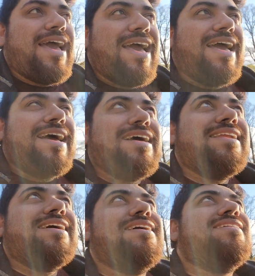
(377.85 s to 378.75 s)

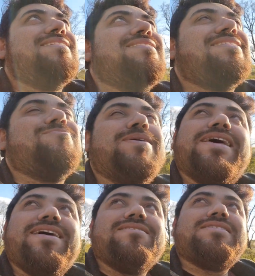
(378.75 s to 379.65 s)
and what
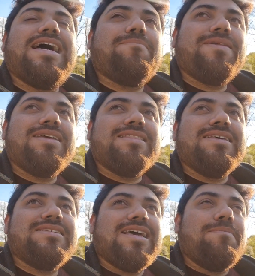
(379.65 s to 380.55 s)
else happening
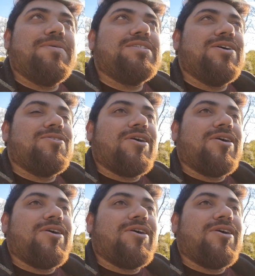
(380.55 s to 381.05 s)
this episode?